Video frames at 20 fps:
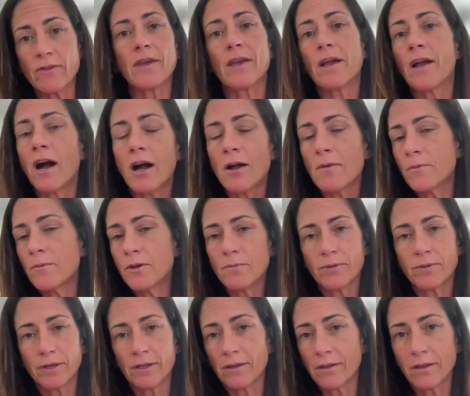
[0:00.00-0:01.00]
even think I'm
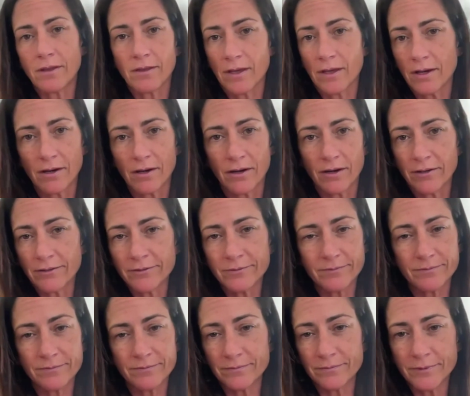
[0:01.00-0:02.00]
completely there.
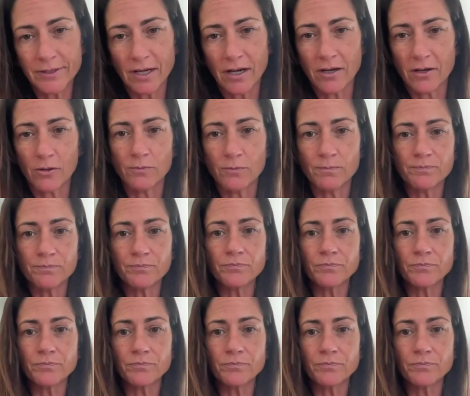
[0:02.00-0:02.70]
So